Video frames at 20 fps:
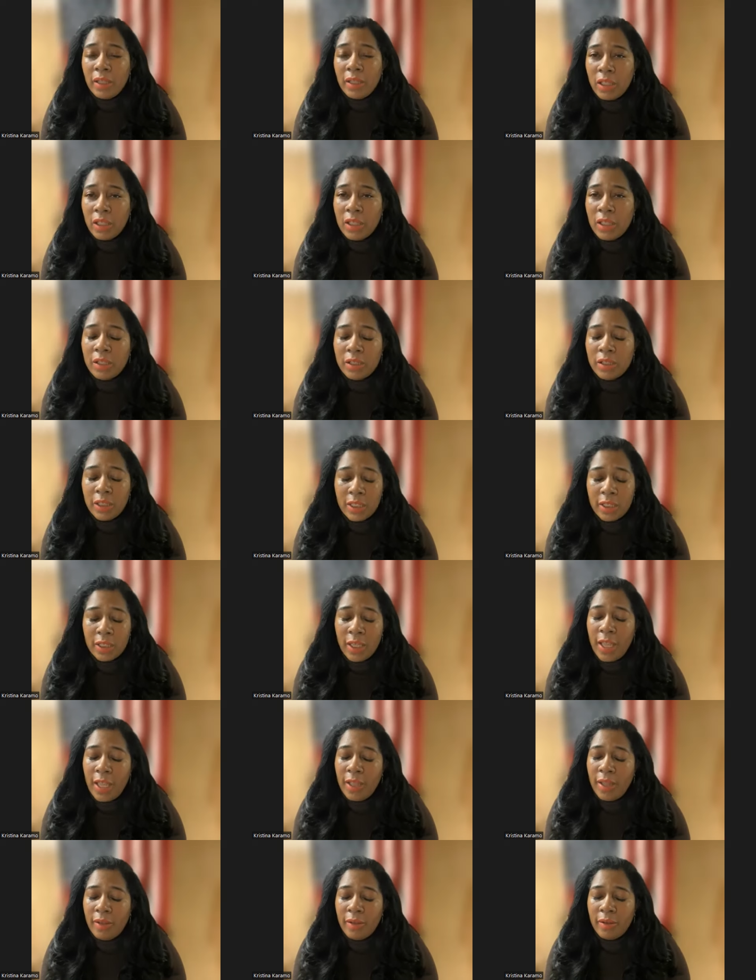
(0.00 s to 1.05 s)
legally
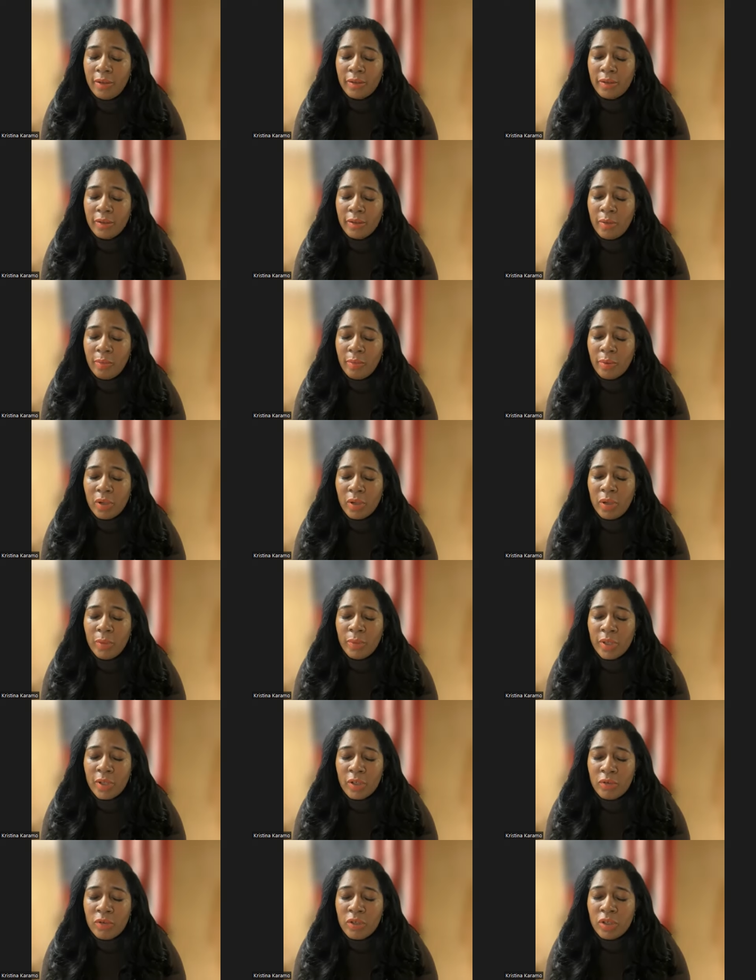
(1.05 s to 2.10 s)
can't, uh,
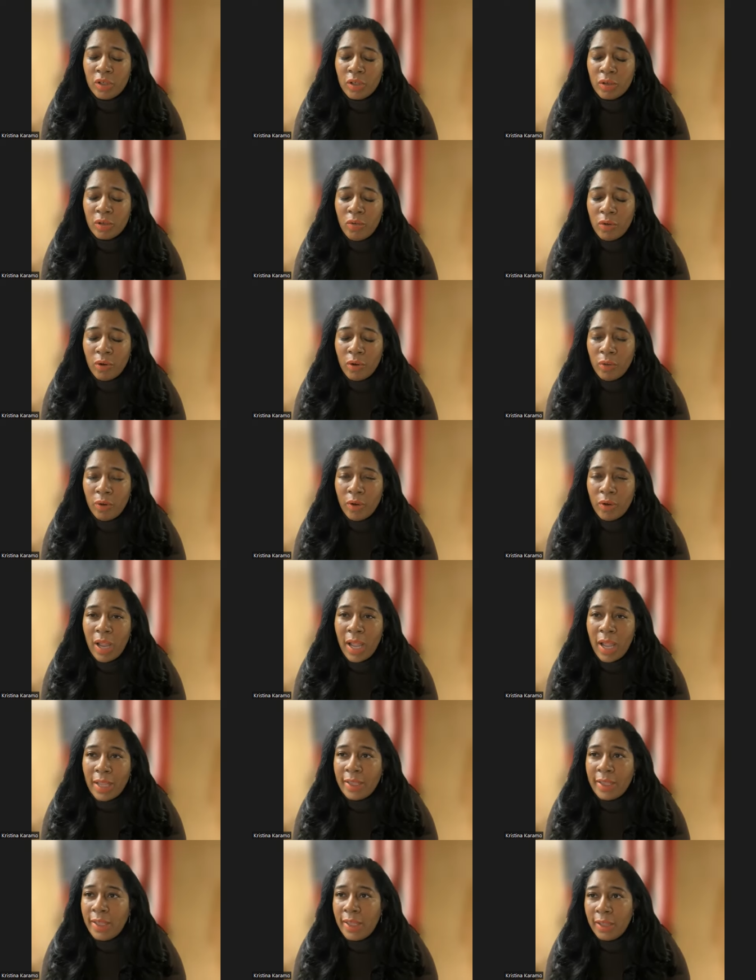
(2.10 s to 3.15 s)
due to the court order,
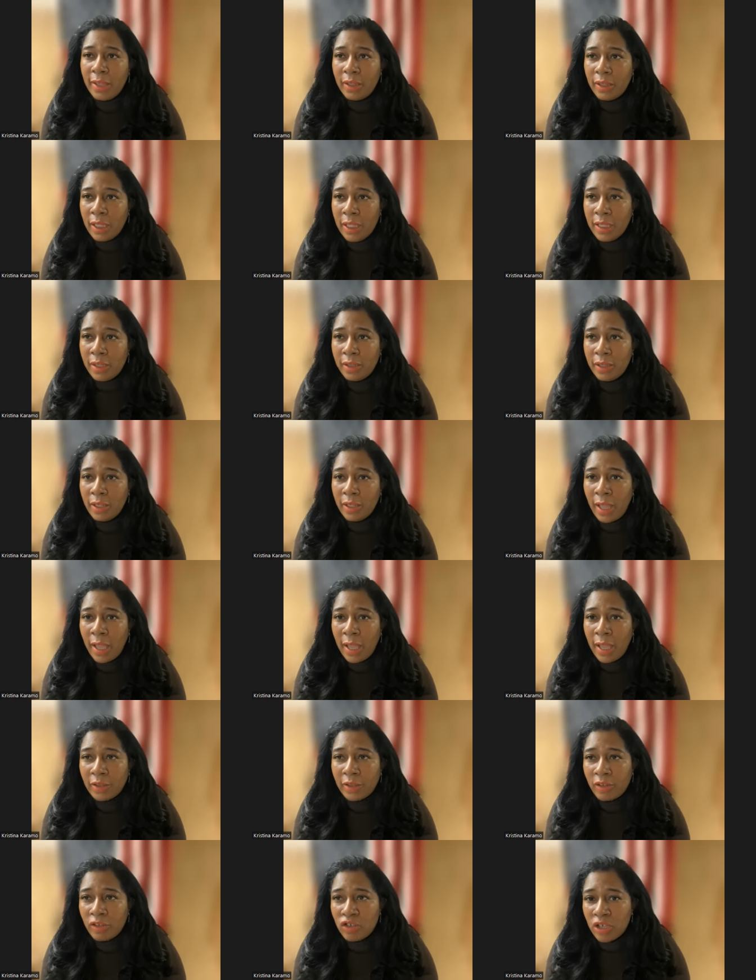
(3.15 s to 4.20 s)
I can't legally
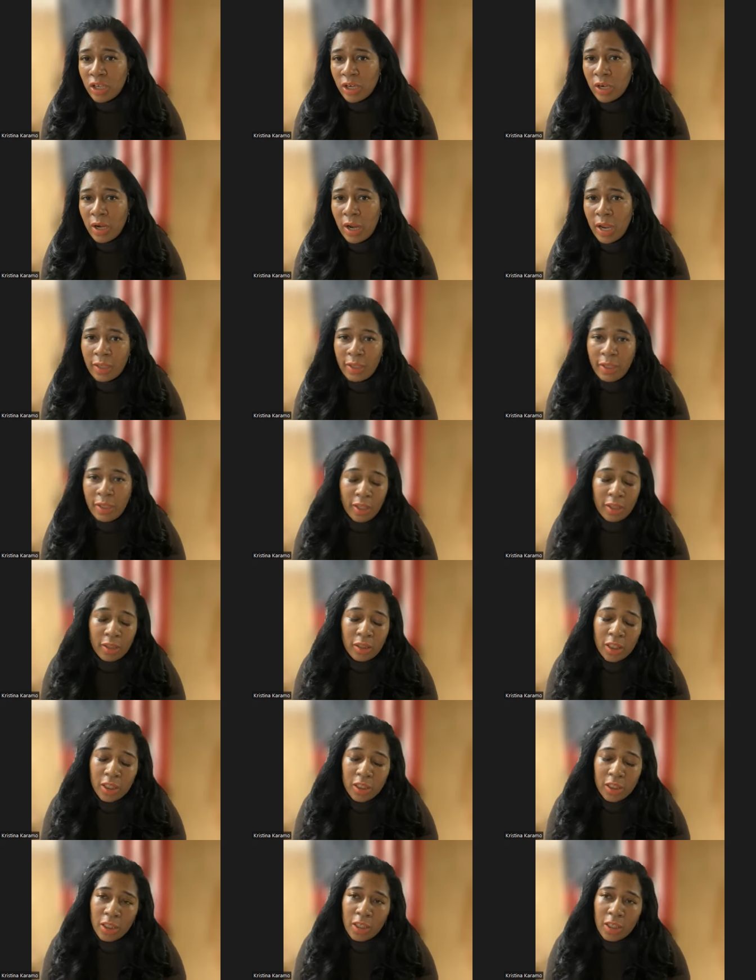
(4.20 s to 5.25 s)
act as chair. I can't
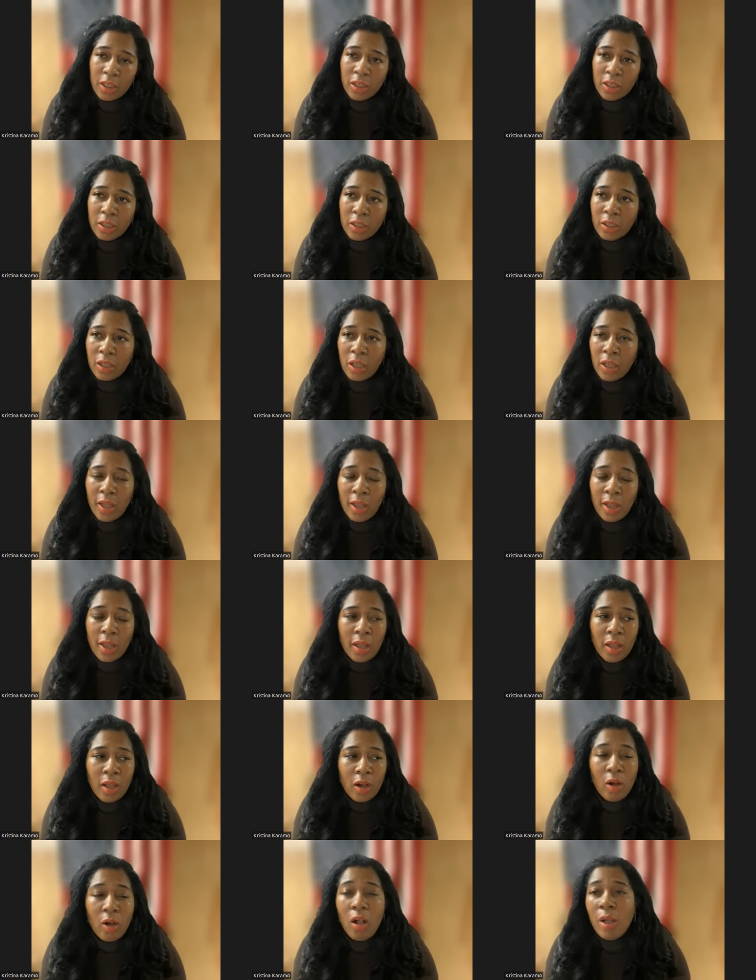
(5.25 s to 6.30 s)
legally uh,
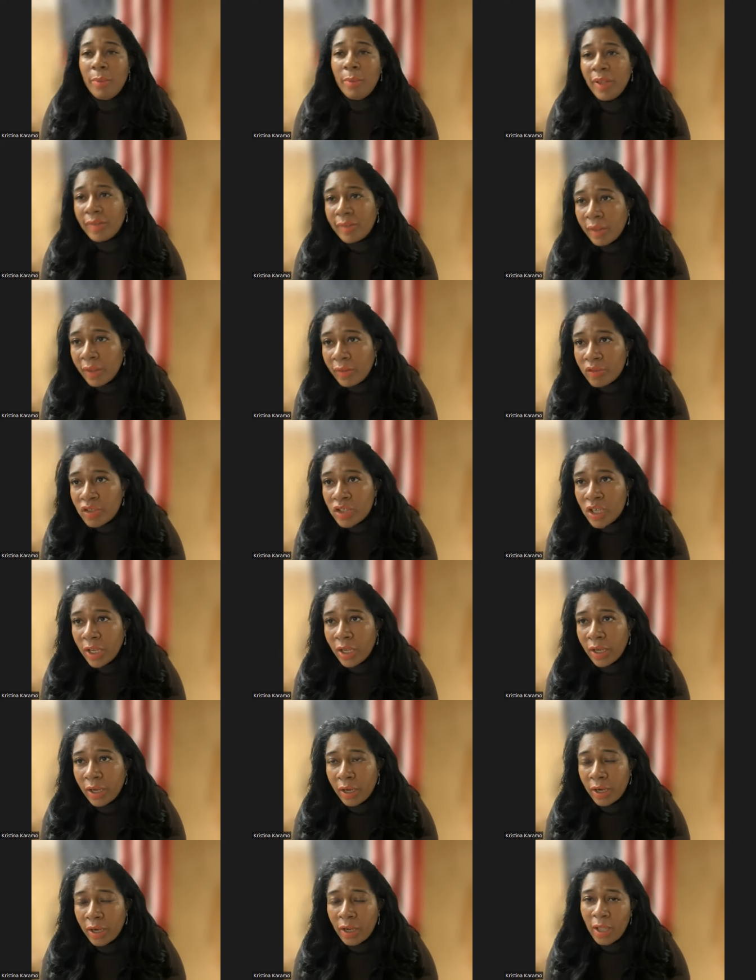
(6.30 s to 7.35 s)
call myself
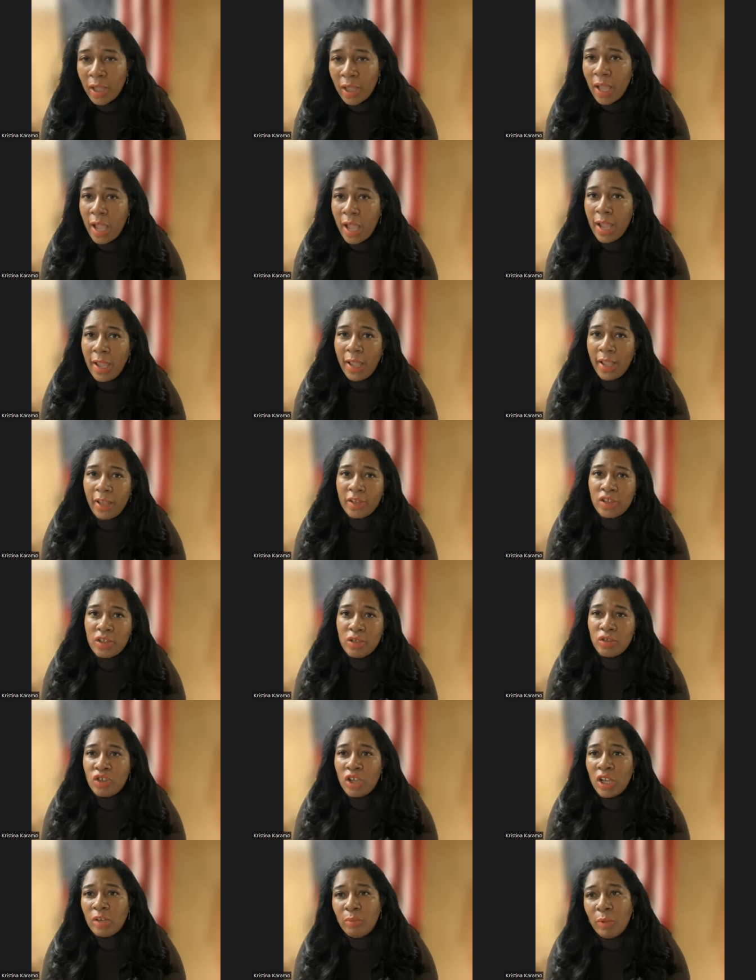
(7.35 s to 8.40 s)
chair. I had to
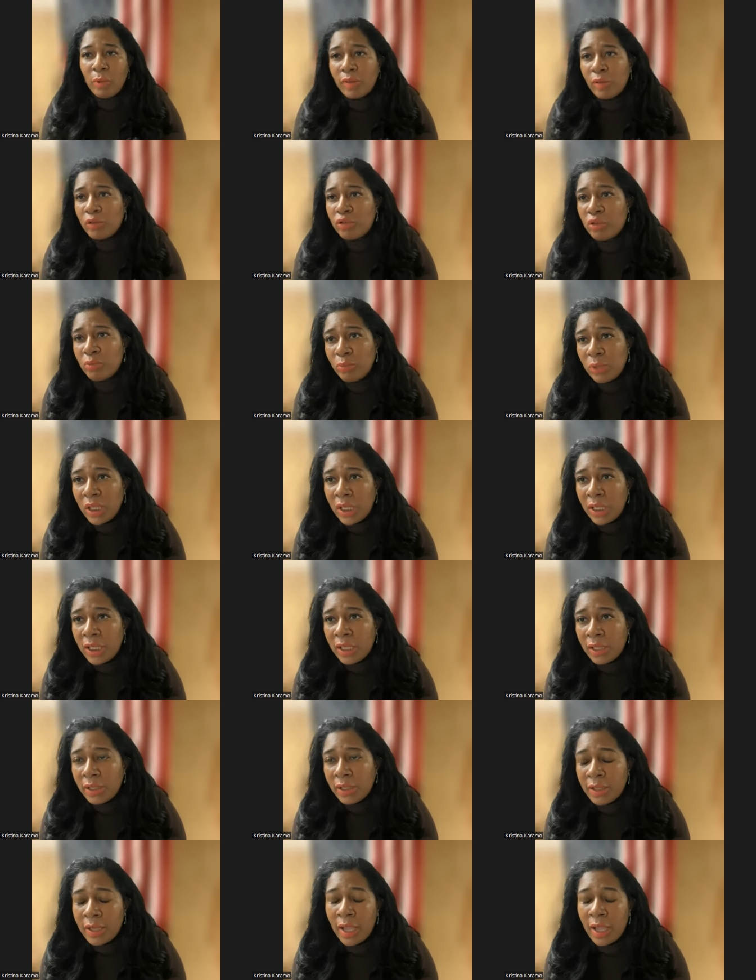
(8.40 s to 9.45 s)
change my social
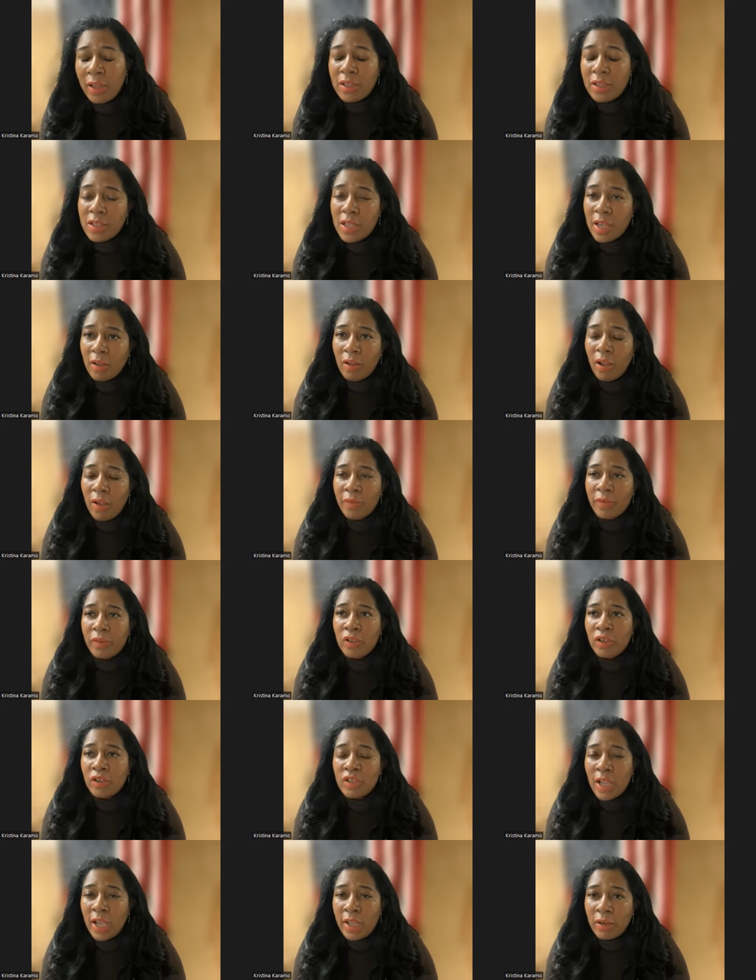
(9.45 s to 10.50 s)
media down and take off
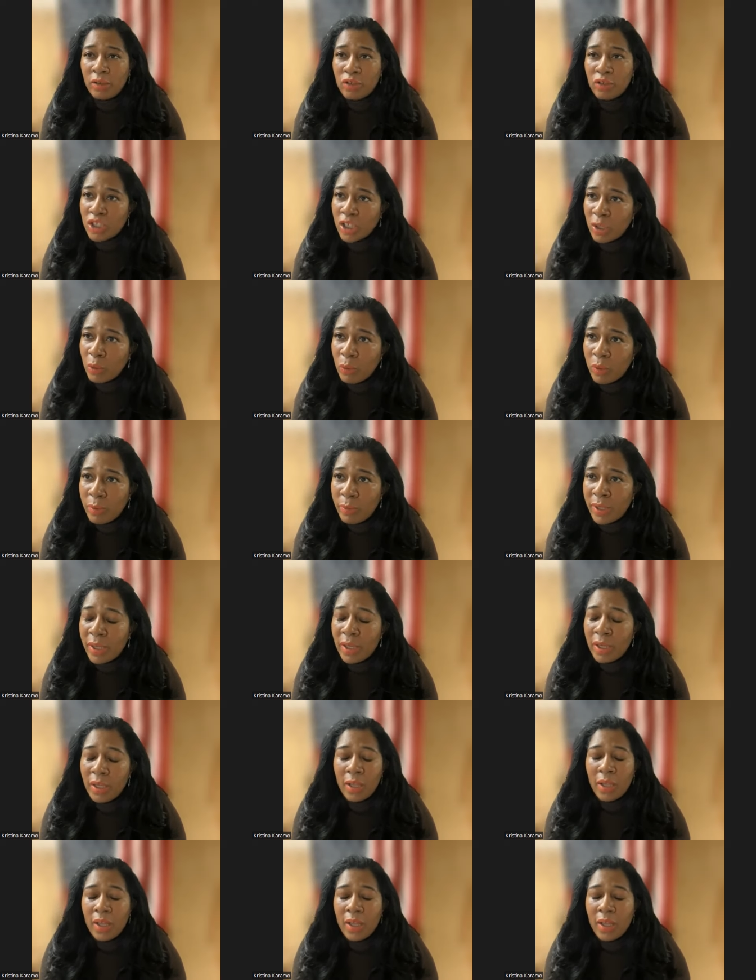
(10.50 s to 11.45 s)
the title chairwoman.